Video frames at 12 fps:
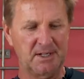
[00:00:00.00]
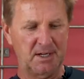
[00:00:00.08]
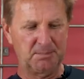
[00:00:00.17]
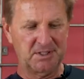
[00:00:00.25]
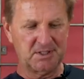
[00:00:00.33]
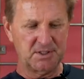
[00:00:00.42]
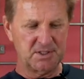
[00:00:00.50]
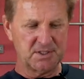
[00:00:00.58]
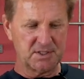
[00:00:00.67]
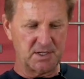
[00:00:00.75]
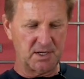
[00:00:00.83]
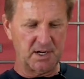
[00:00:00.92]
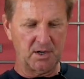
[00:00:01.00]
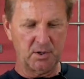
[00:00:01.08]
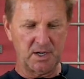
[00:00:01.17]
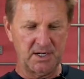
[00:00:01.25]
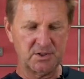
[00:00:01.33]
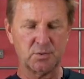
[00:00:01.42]
And because
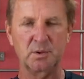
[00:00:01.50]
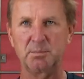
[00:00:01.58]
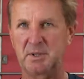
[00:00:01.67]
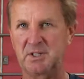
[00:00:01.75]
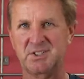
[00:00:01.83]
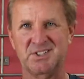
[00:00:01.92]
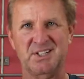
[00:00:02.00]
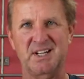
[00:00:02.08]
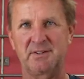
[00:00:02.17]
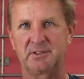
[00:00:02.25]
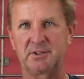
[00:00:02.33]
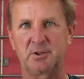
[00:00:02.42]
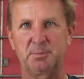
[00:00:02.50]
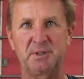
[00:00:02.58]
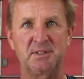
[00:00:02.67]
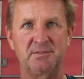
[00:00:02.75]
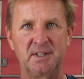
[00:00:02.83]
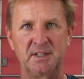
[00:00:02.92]
our ice cream base is going to have a little
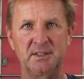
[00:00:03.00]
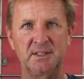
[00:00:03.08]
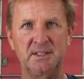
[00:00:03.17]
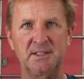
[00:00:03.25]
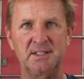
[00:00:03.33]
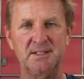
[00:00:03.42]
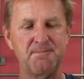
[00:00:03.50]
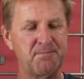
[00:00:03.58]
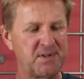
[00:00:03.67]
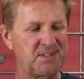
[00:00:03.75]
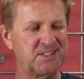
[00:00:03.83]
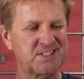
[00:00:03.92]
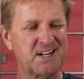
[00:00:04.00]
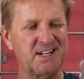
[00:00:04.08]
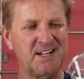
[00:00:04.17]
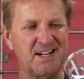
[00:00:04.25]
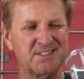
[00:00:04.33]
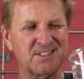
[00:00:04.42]
bit of vanilla in it, and this kind
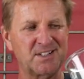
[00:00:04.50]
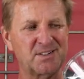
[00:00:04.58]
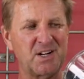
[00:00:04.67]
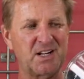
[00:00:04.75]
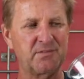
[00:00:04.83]
of has a kind